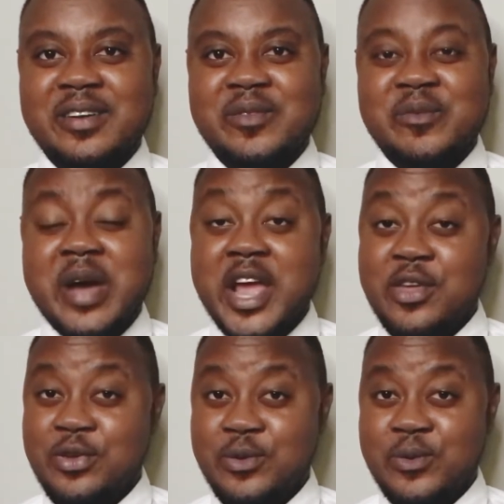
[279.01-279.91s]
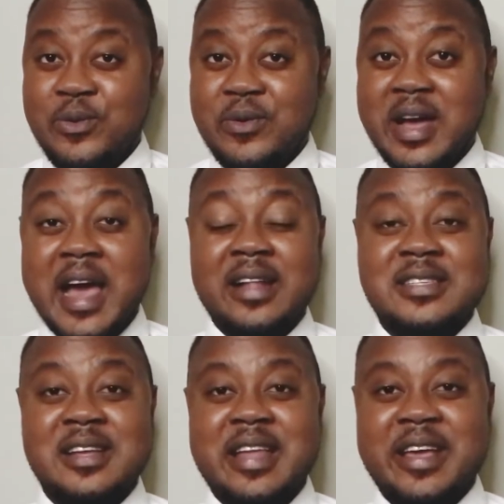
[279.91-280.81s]
by you
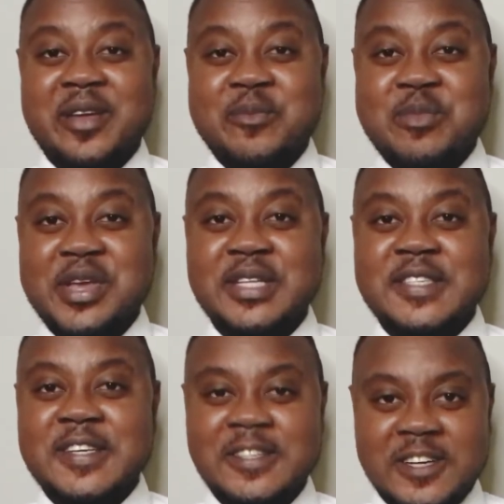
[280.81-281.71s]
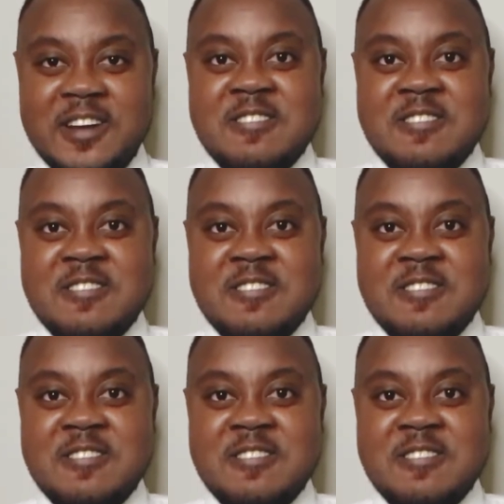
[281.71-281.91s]
acting like a mean teacher.